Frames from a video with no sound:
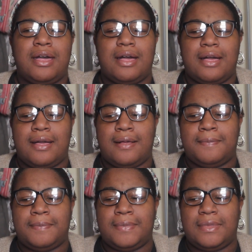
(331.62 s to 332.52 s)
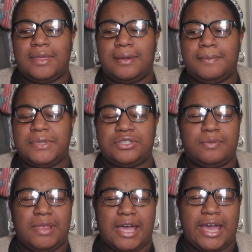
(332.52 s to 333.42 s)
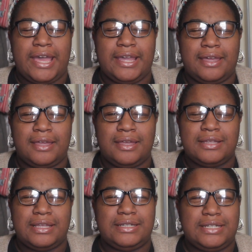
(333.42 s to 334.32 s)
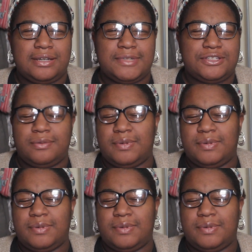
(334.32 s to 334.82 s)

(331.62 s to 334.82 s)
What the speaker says: Mr. Black, like Dear Mr.